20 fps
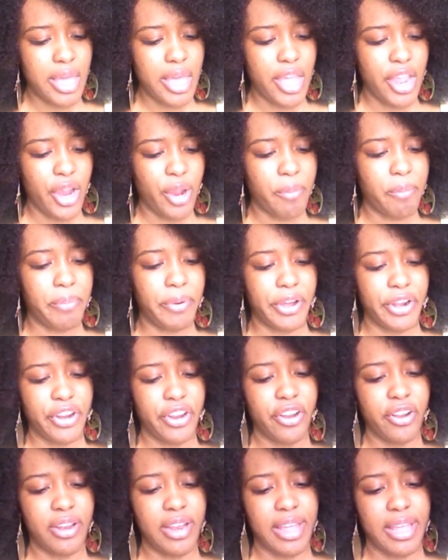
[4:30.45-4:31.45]
Hair
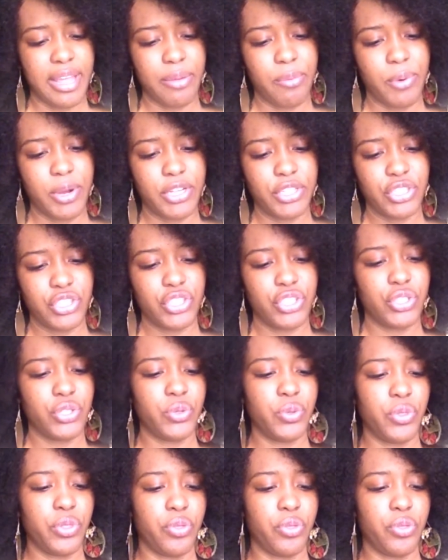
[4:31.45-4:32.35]
butter, like one, two,